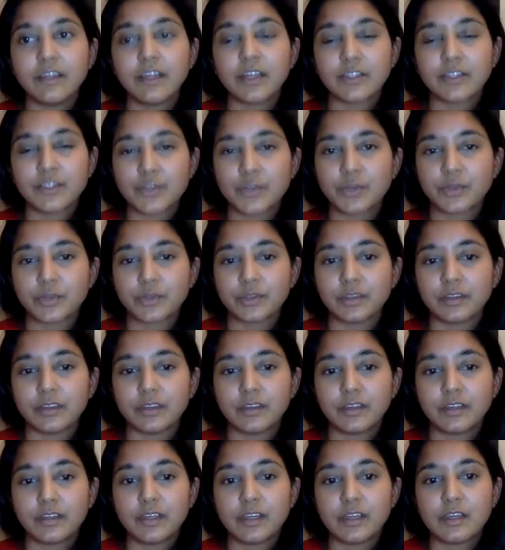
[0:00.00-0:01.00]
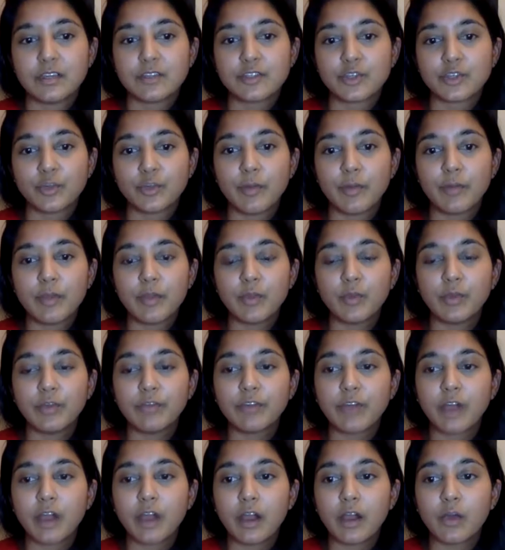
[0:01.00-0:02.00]
totally. So maybe
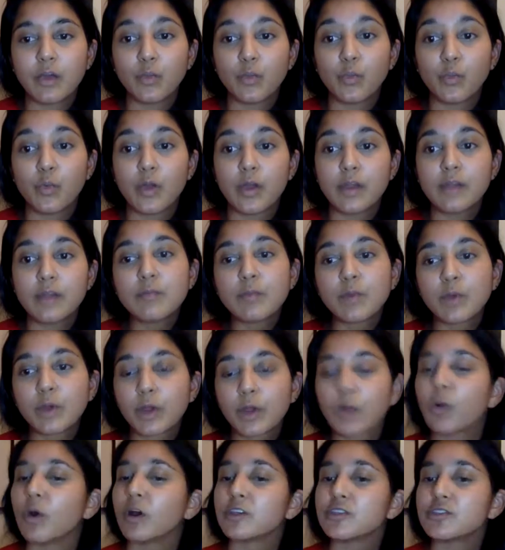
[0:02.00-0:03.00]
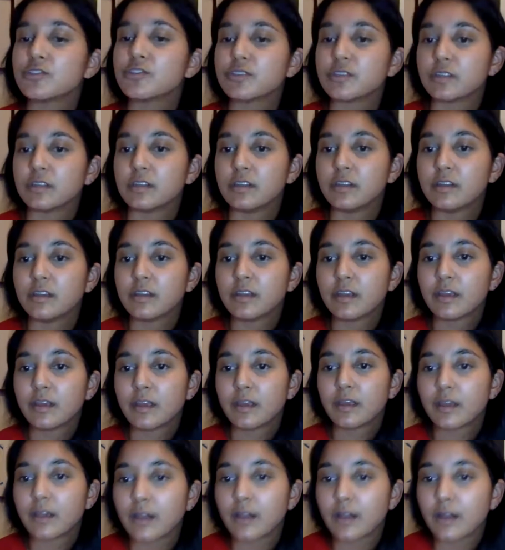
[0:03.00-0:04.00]
we've got one more question
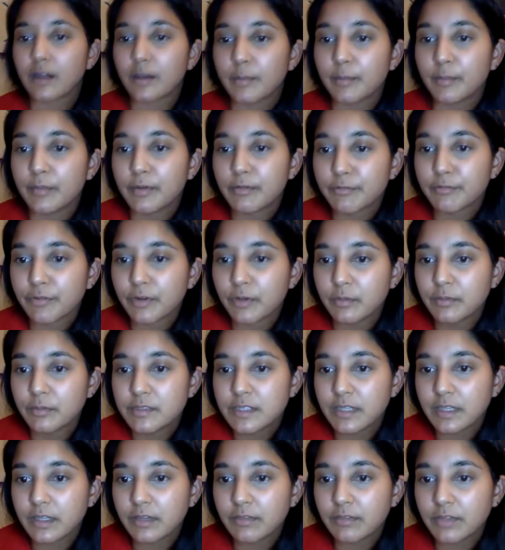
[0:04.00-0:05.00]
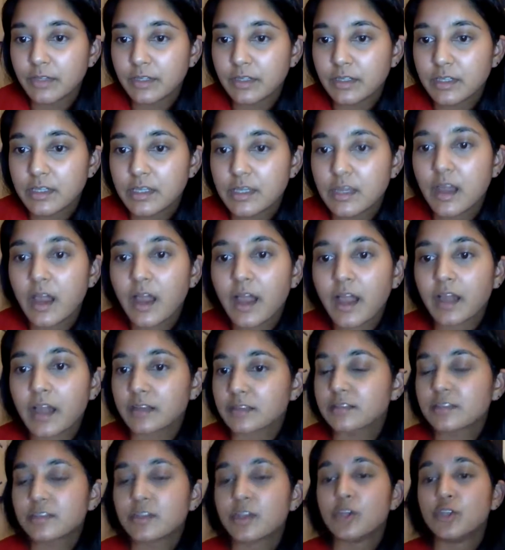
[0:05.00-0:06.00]
from David. He
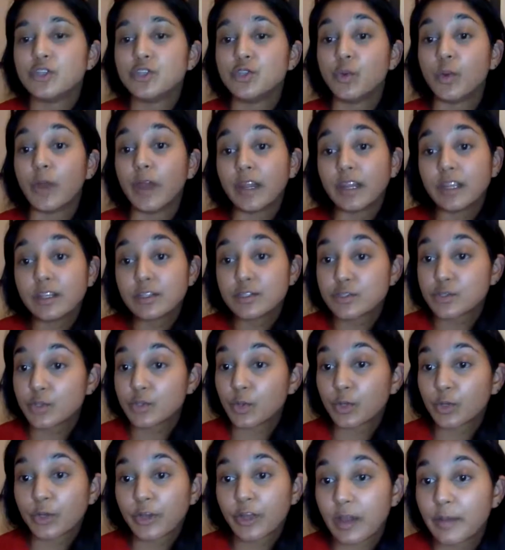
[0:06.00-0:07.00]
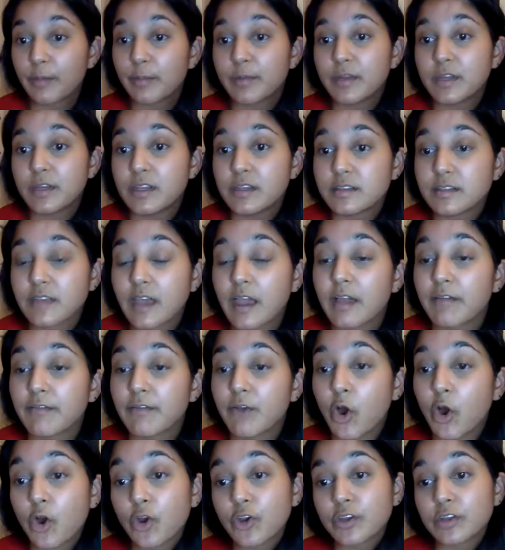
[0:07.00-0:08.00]
asked, do any solar companies have
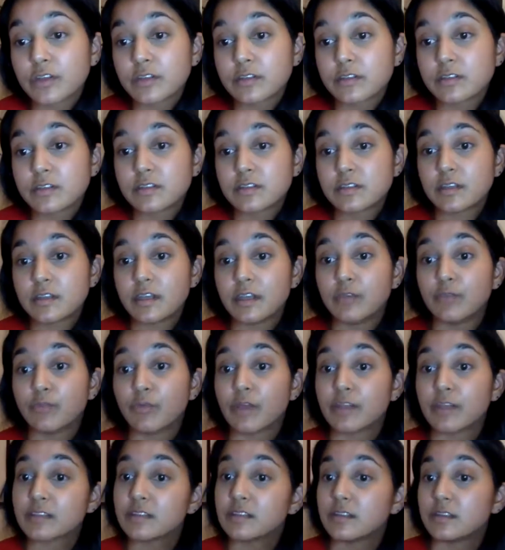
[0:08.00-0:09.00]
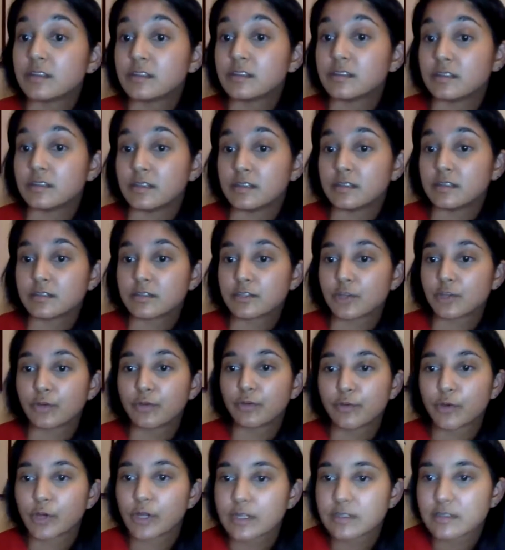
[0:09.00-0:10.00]
artists in residency? So
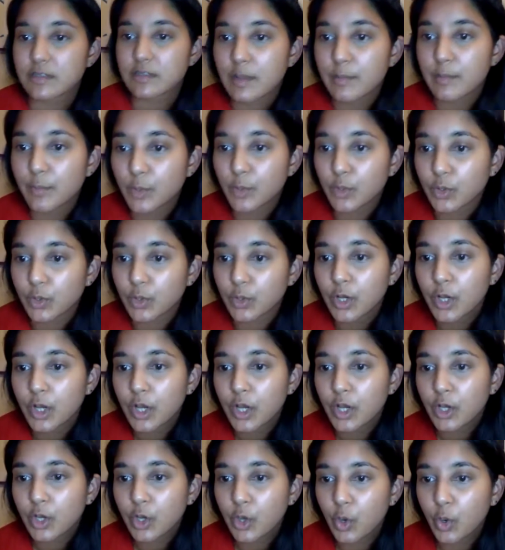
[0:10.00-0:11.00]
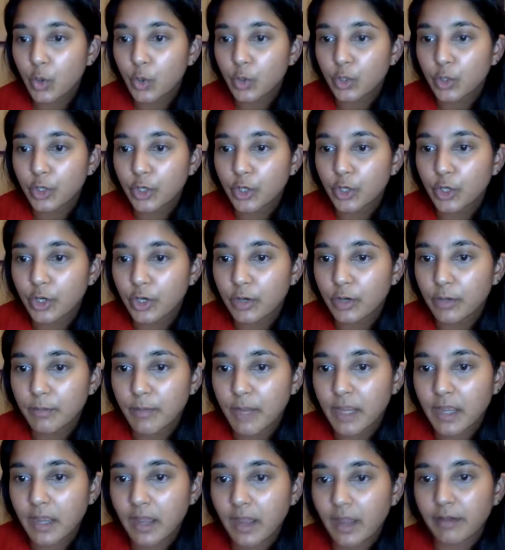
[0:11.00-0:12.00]
for example, Kohler
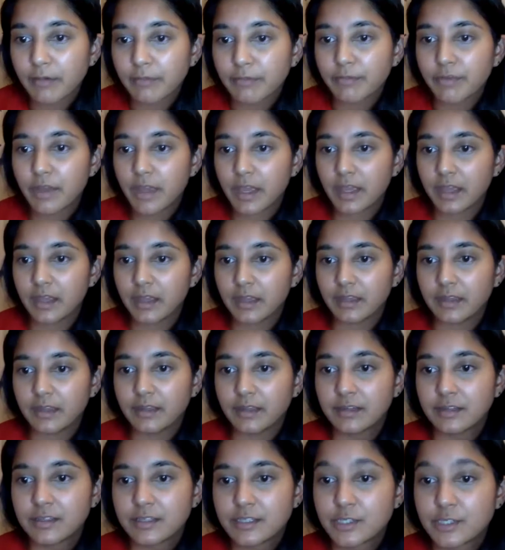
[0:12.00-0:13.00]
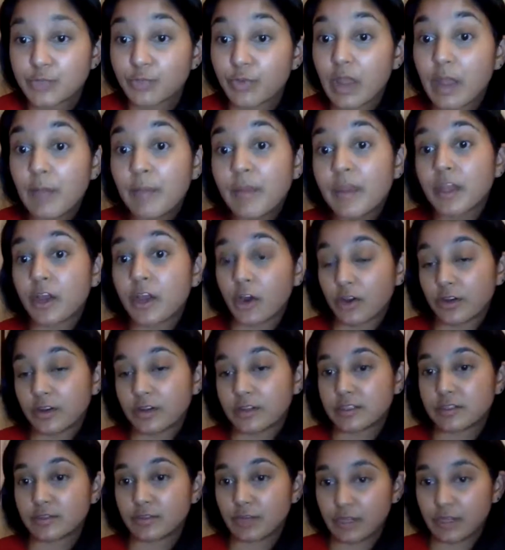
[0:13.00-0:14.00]
might have a ceramic
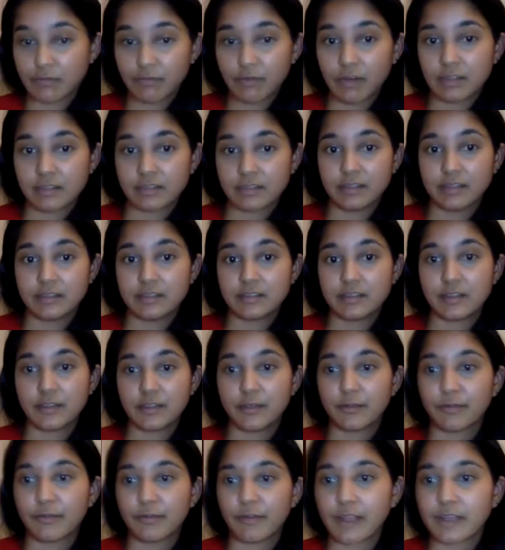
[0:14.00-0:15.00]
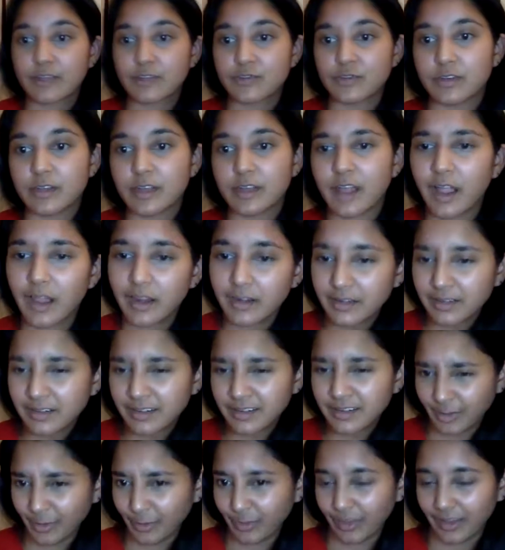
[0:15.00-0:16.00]
artist in residence in their factory. I
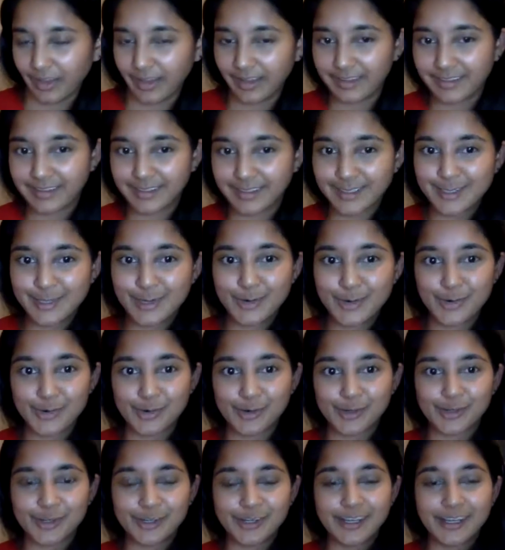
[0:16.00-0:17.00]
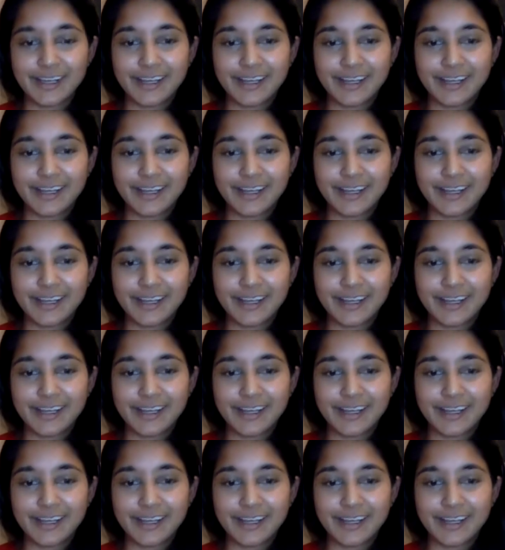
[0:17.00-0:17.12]
didn't know that. That's cool.